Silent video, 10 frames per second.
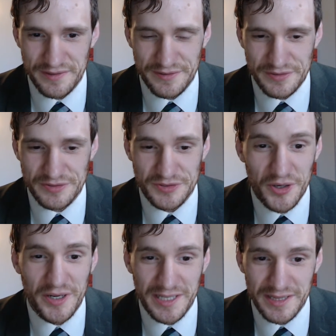
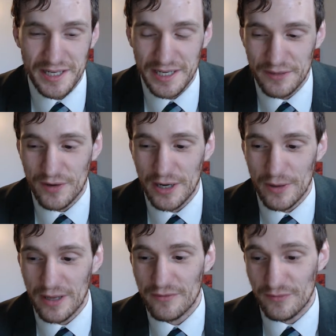Starting there,
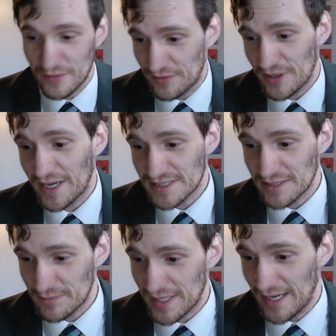if you're
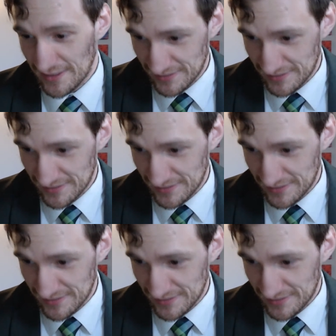asking me,